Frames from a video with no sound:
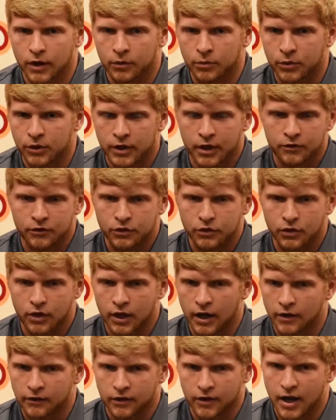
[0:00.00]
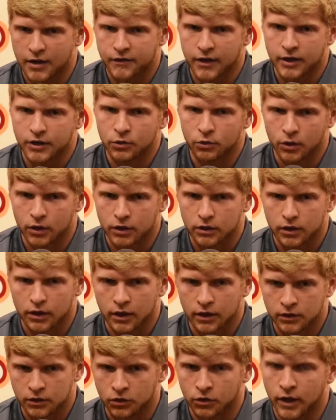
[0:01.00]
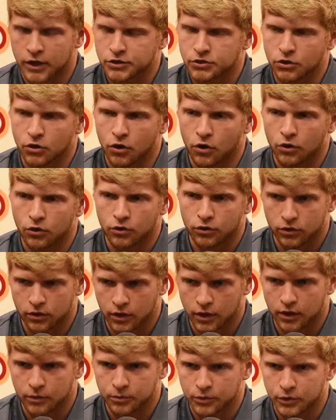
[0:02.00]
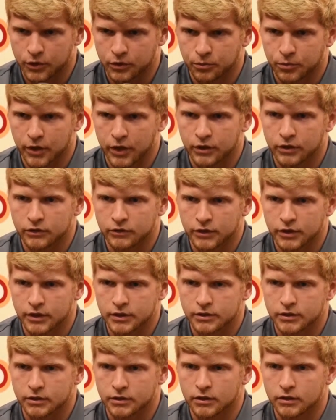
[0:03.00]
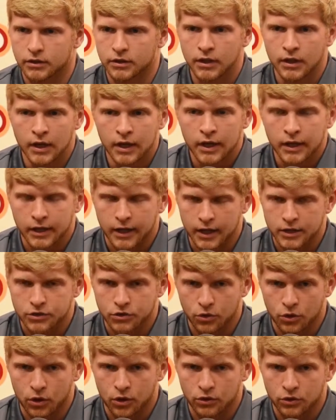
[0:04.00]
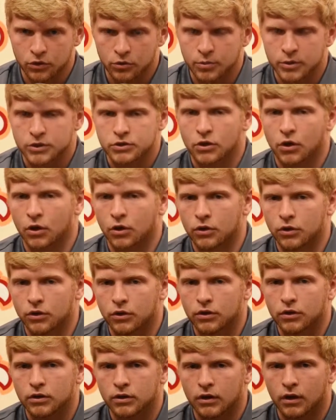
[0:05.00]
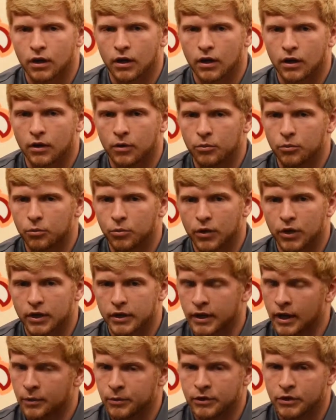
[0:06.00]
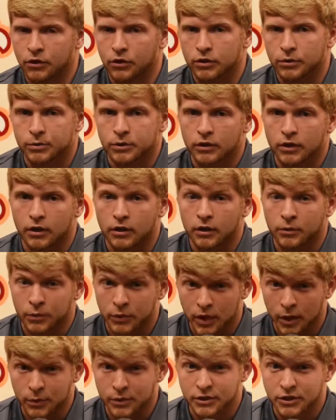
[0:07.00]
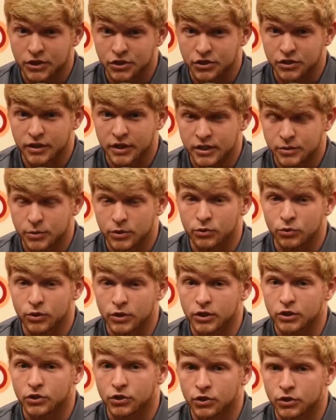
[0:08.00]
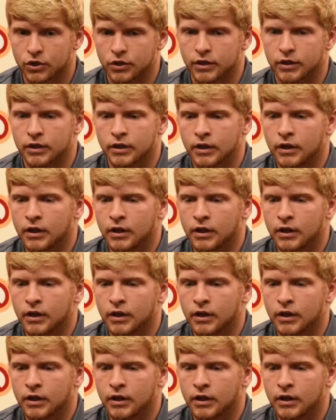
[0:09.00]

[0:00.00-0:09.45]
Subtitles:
but I've had to work a little extra hard comparatively to the guys who are a little bit taller. But yeah, I mean, the goalkeeping competition has been really good.